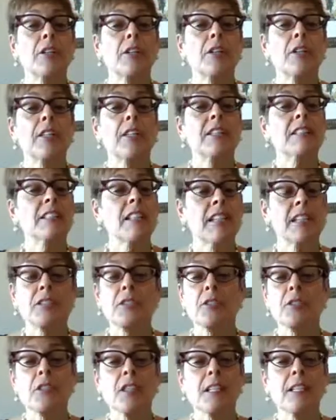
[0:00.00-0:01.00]
you know, I like to
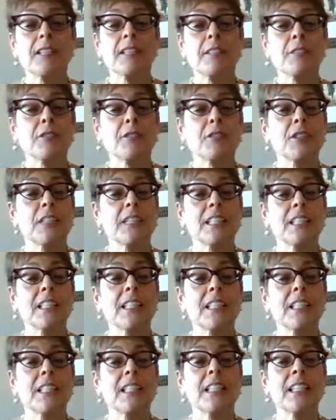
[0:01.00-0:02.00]
exercise every
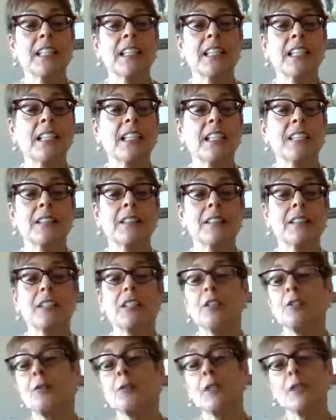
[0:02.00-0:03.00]
day and,
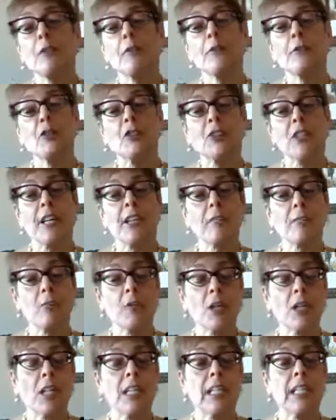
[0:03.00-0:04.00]
you know, we go for a lot
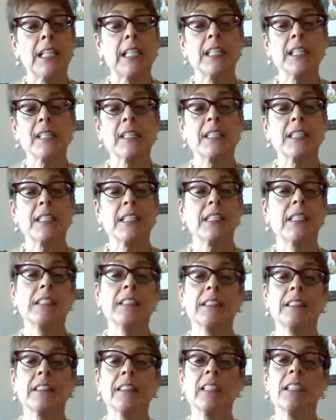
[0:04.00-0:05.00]
of walks
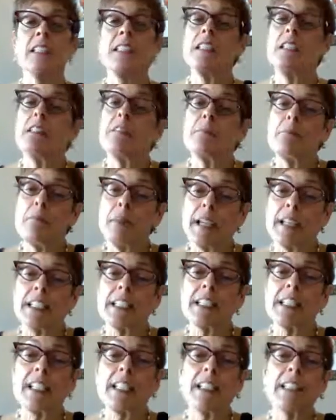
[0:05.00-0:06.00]
and
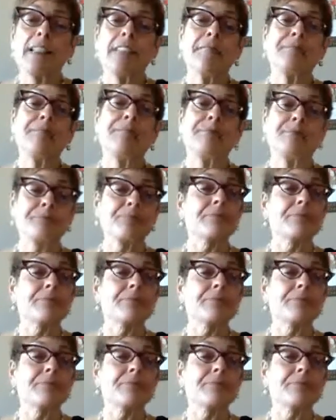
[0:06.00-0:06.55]
meditate.